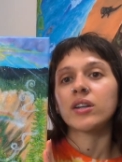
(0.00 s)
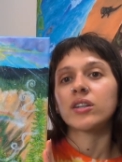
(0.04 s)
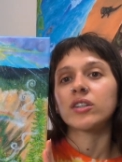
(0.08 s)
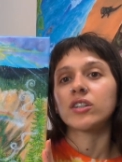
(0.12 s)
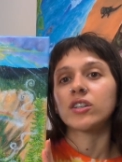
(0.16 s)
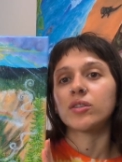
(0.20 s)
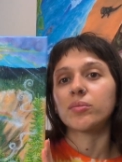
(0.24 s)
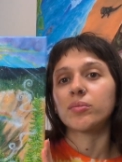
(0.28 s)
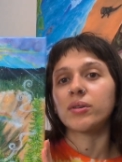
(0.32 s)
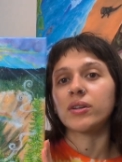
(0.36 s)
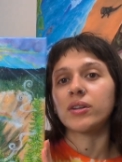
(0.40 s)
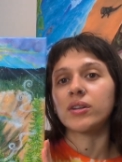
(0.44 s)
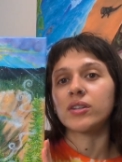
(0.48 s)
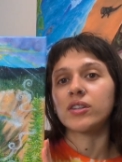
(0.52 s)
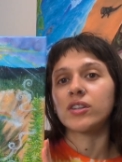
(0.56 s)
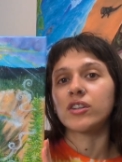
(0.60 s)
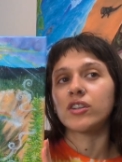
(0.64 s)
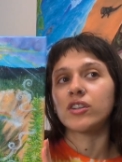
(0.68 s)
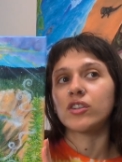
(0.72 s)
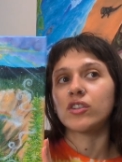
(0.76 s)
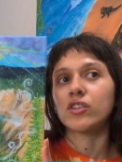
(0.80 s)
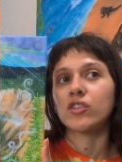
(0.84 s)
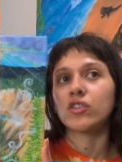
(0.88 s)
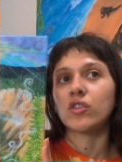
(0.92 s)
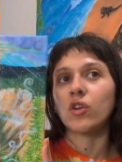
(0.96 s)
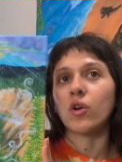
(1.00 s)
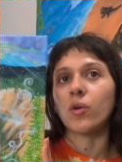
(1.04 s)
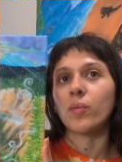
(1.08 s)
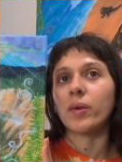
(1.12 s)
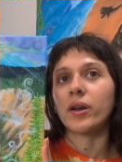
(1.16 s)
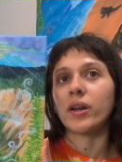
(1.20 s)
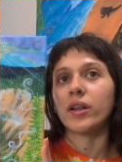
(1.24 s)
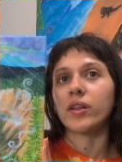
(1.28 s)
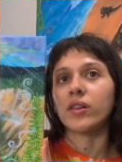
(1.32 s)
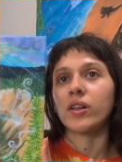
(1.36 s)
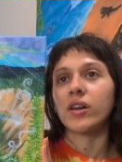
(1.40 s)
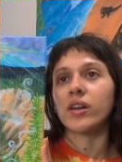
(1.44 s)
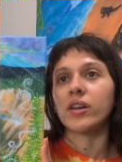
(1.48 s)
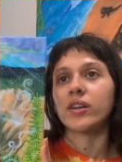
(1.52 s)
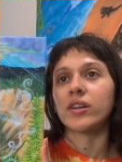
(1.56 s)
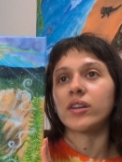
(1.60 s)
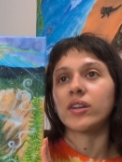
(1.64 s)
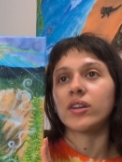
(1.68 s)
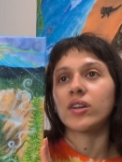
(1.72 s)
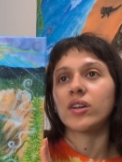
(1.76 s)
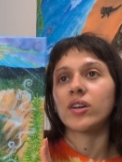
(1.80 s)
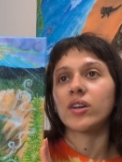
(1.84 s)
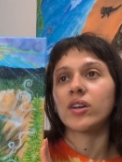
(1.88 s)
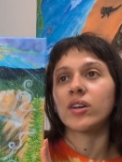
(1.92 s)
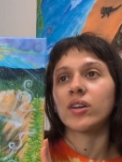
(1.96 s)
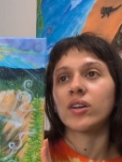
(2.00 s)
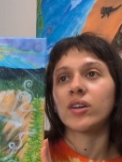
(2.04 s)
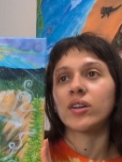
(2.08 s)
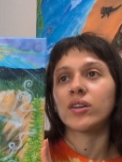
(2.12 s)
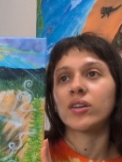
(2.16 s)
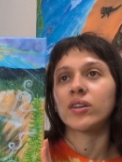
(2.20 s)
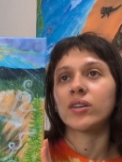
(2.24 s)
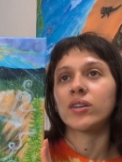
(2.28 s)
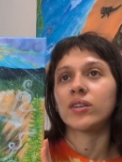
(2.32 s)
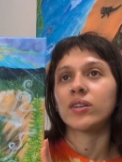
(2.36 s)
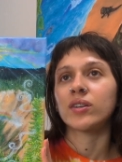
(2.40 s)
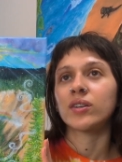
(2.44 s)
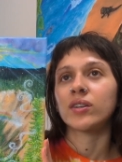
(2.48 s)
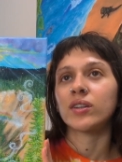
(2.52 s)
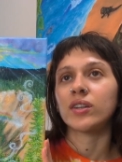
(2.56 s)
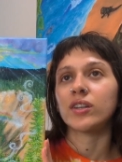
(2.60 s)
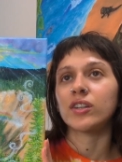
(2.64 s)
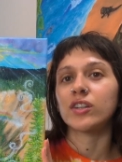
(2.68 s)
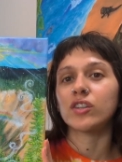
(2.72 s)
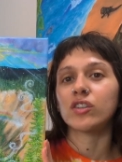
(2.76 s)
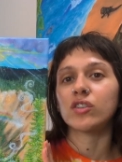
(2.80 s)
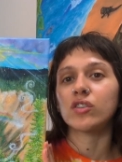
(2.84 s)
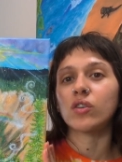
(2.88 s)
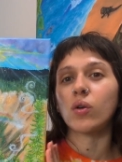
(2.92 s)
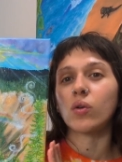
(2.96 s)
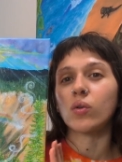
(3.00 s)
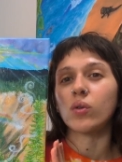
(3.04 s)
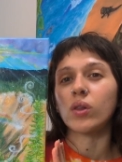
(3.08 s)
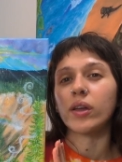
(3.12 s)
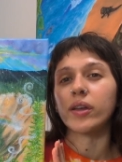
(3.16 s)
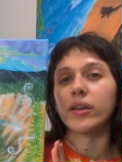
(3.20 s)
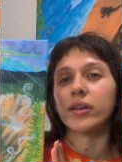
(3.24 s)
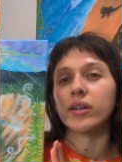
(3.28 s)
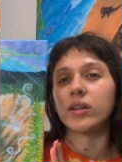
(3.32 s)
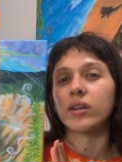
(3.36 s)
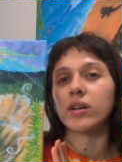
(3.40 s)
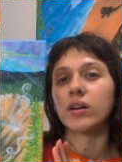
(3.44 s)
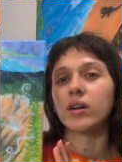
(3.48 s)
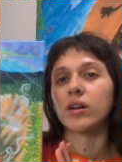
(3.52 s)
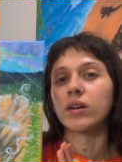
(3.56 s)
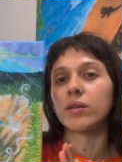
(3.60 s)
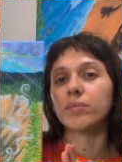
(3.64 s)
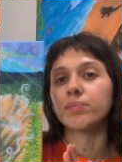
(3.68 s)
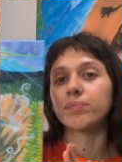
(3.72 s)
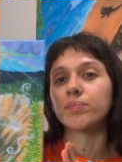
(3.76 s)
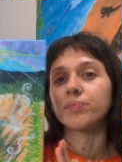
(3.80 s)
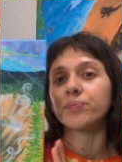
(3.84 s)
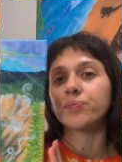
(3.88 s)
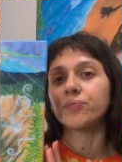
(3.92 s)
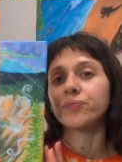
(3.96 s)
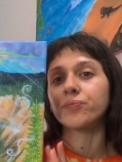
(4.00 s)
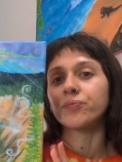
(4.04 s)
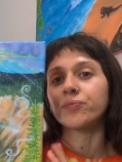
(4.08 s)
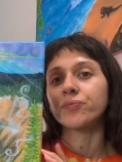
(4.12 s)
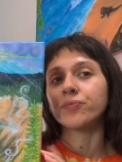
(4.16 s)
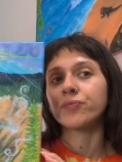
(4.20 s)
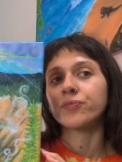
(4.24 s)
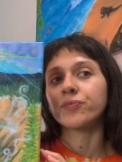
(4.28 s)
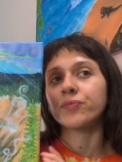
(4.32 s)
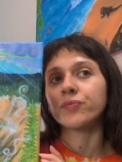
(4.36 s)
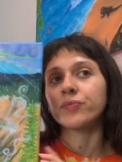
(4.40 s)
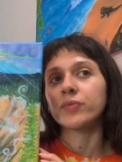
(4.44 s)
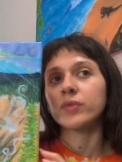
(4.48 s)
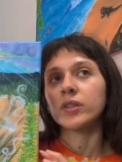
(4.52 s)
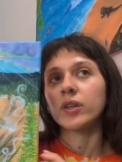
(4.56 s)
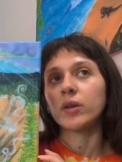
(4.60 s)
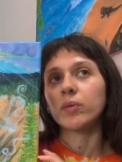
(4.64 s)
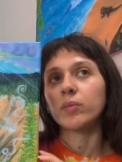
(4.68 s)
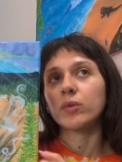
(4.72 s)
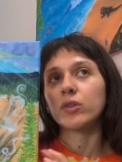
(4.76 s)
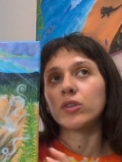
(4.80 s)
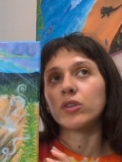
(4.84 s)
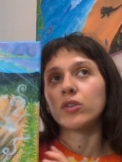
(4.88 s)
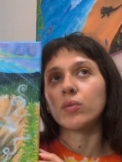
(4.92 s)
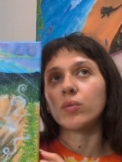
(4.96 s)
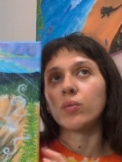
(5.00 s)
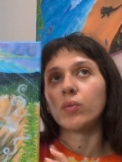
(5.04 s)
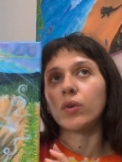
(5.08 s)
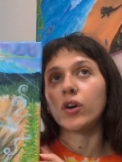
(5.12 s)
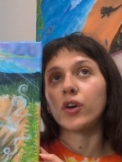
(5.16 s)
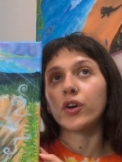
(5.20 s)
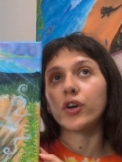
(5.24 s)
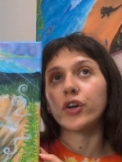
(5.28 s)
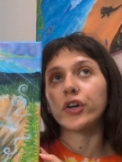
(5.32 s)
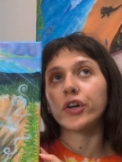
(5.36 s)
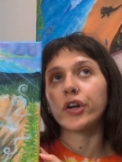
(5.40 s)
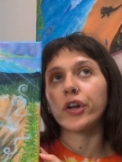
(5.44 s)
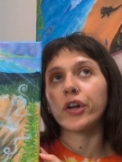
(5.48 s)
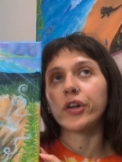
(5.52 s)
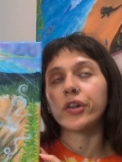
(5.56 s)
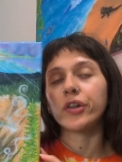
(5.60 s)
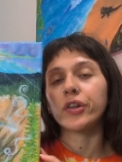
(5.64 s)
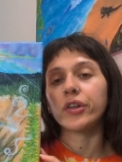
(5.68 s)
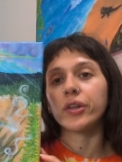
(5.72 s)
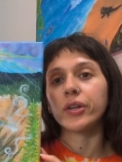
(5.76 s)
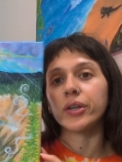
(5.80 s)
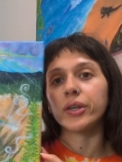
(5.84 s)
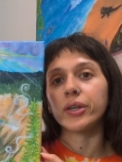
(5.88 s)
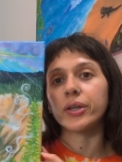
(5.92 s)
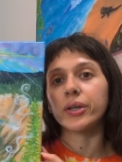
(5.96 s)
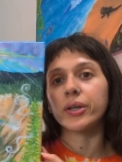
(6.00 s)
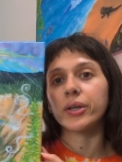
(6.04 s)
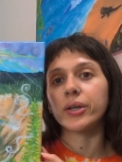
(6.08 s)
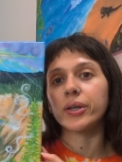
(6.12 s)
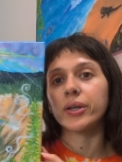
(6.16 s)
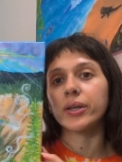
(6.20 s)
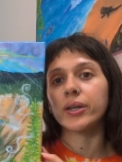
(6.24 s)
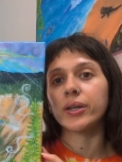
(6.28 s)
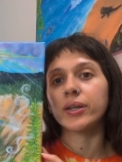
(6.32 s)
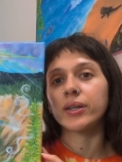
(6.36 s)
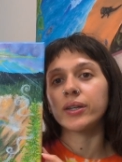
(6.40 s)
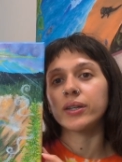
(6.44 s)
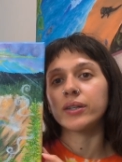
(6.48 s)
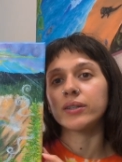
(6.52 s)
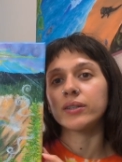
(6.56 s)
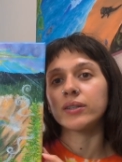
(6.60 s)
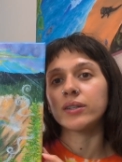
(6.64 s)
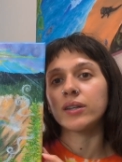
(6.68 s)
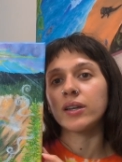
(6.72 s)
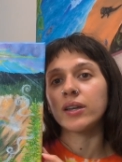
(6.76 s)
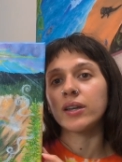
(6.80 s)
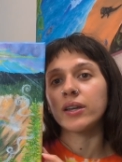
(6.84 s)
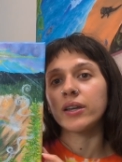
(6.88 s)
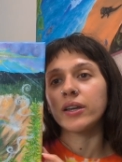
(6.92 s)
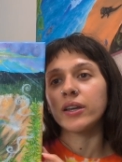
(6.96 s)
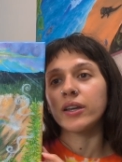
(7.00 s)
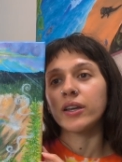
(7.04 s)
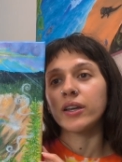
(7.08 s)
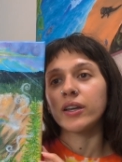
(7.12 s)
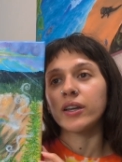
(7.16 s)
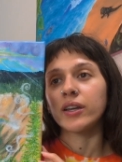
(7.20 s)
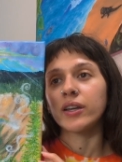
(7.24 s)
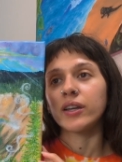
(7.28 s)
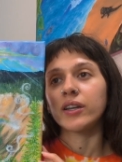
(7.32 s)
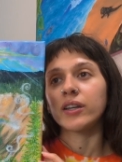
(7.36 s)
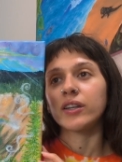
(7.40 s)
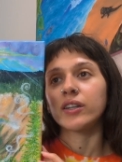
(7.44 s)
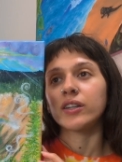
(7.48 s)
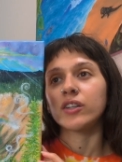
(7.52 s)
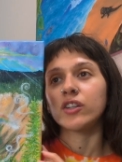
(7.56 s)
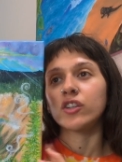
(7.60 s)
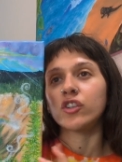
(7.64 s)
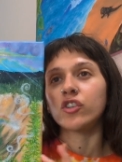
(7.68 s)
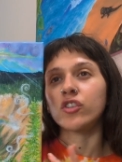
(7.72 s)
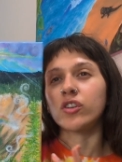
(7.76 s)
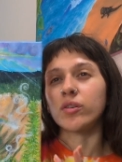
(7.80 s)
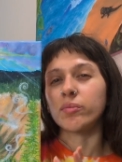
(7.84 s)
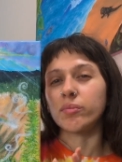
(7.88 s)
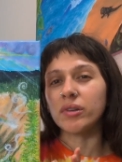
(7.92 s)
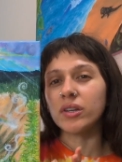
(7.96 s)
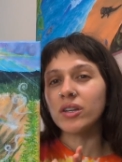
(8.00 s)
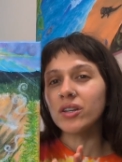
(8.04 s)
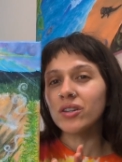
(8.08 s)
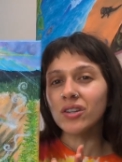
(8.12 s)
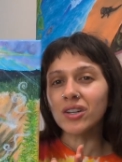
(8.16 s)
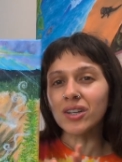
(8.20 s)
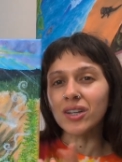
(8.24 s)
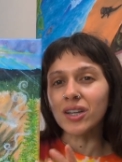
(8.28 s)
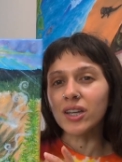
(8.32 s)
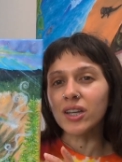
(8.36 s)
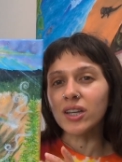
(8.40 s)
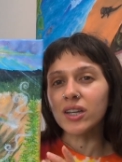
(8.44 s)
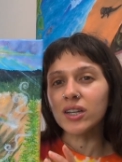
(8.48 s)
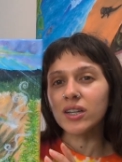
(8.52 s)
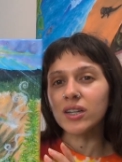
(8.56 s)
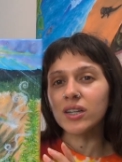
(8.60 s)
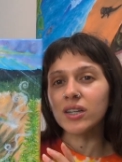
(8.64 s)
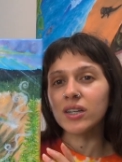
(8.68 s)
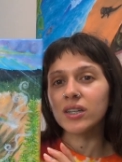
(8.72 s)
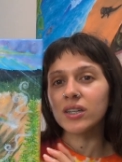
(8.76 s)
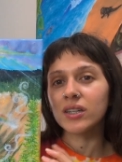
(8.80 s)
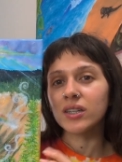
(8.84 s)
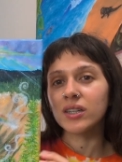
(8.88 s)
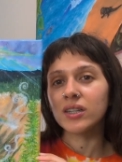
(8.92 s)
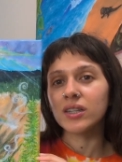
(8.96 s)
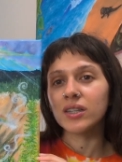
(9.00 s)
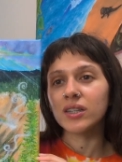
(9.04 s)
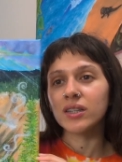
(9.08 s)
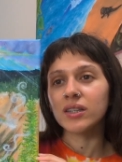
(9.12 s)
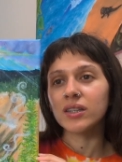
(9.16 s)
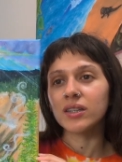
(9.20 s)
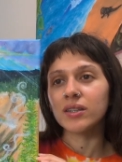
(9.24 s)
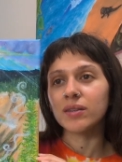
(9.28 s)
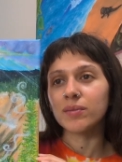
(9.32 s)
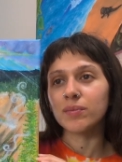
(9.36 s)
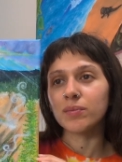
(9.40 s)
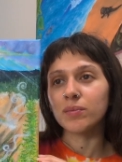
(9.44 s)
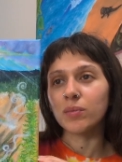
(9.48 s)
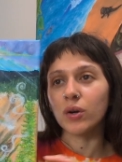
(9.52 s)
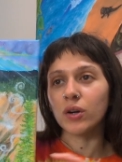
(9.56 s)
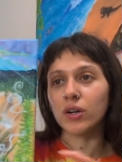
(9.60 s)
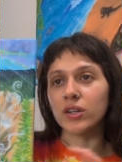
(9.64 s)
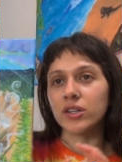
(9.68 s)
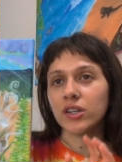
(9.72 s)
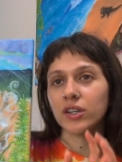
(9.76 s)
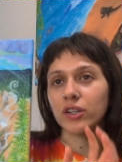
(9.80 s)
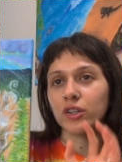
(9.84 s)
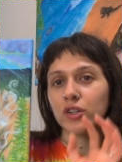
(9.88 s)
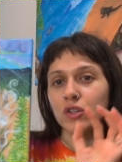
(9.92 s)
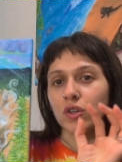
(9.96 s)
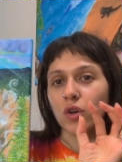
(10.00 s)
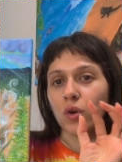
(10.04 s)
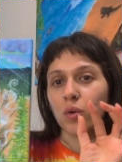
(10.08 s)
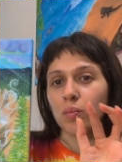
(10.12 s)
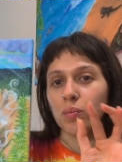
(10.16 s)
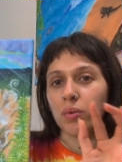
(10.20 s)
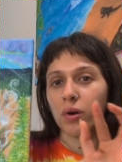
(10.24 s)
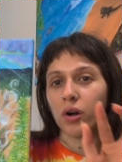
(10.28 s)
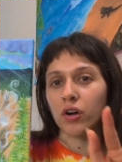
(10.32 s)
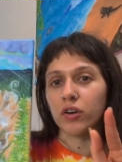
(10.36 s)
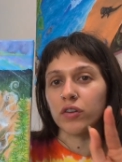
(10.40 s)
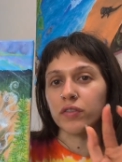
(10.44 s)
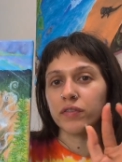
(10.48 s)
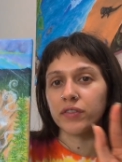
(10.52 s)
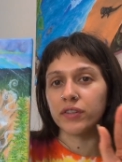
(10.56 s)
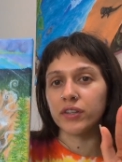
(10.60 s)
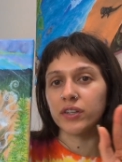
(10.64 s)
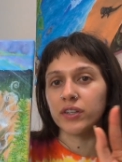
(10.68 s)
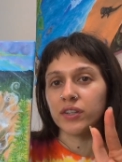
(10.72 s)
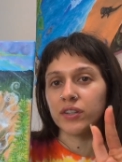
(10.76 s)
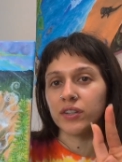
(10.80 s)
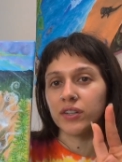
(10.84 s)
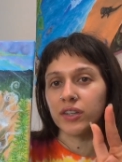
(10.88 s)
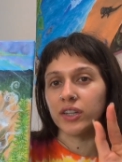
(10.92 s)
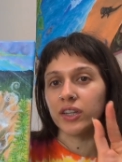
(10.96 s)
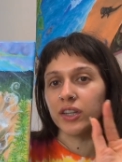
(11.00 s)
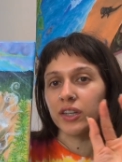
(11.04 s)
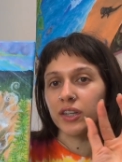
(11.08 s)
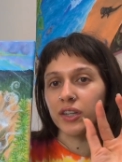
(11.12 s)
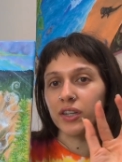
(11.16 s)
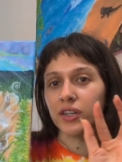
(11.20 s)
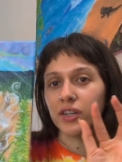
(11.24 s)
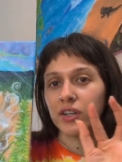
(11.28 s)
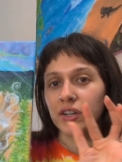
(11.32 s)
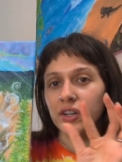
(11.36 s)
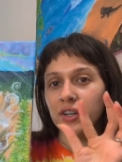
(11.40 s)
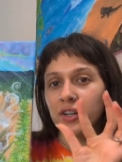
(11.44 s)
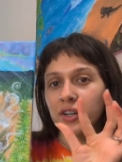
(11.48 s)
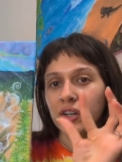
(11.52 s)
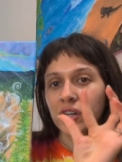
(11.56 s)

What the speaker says: Just because there's so many like, it's so like, what's the word? Like trippy looking, where it's like so perfectly